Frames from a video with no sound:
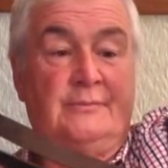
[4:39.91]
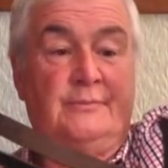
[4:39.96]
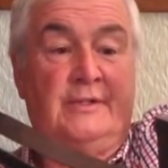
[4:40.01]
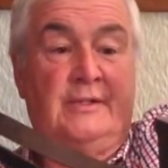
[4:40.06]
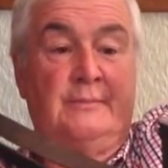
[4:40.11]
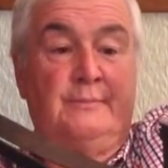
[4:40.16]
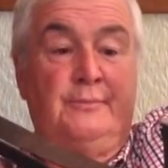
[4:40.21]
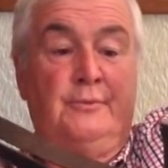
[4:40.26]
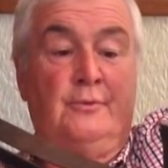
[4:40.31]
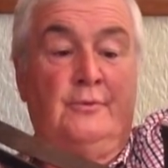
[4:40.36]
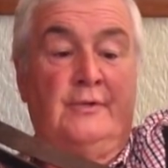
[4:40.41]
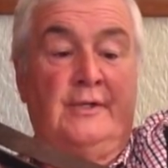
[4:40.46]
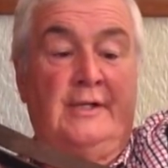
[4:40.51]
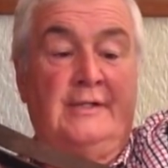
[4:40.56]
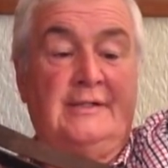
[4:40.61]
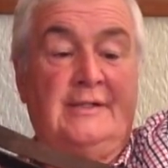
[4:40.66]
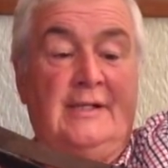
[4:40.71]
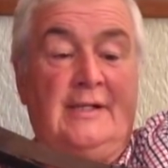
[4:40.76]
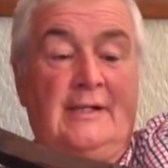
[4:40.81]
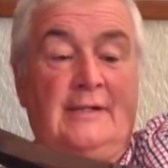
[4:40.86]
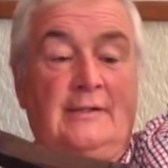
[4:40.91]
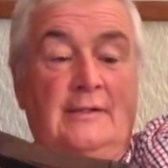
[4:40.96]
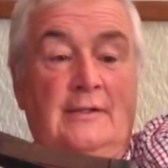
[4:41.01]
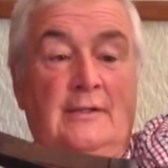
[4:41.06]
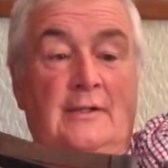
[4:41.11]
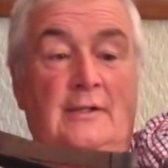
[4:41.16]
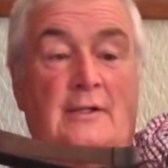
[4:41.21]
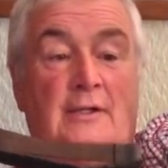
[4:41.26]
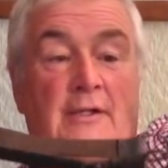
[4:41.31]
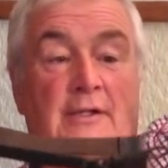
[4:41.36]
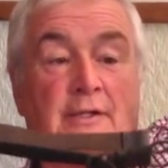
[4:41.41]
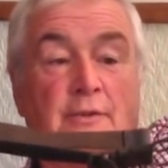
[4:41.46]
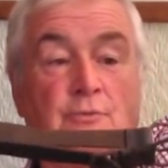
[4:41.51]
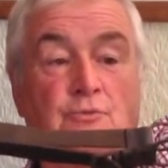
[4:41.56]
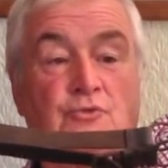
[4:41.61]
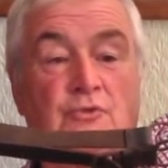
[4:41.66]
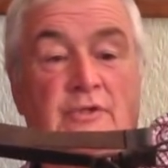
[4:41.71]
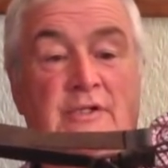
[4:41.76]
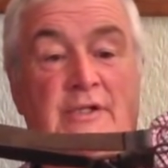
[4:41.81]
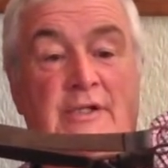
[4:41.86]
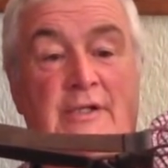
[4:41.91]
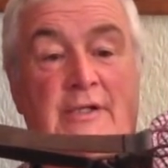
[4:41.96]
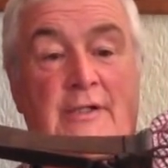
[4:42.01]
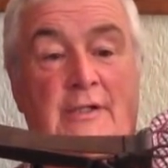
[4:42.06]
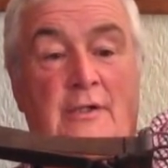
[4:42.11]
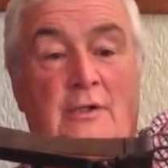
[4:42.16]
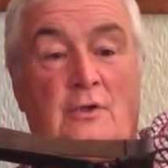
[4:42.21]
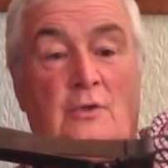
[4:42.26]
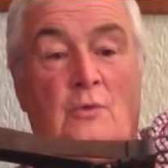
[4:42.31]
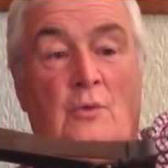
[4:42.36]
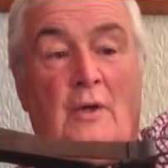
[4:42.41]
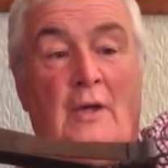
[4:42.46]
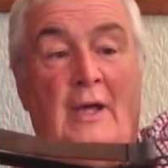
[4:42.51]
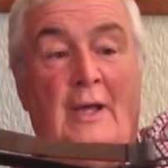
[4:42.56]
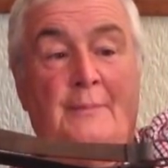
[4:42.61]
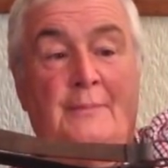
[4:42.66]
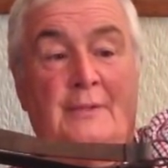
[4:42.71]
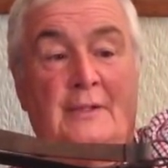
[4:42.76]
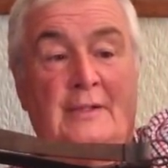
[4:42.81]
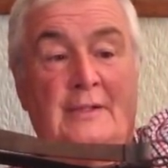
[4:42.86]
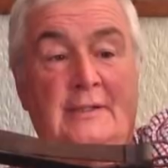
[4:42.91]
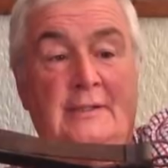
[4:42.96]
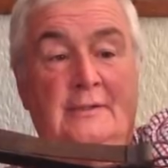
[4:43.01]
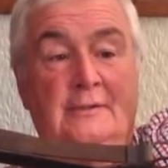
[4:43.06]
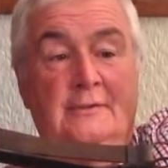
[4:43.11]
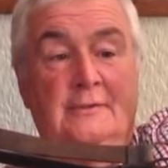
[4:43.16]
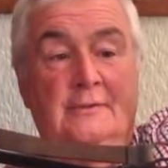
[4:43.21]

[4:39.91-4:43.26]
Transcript: We can pour that down and he'll drink it quite happily,